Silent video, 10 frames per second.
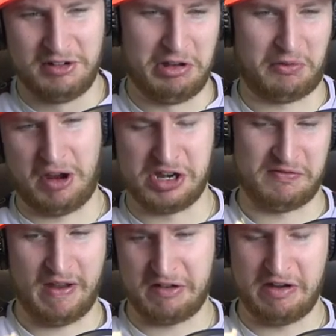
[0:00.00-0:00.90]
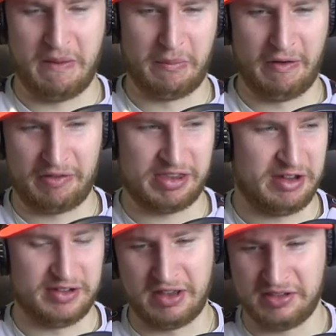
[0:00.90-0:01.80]
New Rangers have your number all oh,
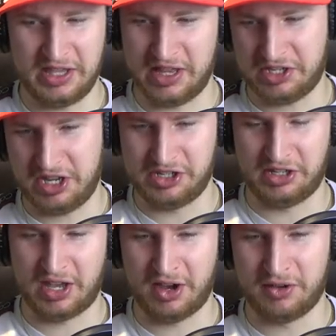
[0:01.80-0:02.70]
series. Anything that, changing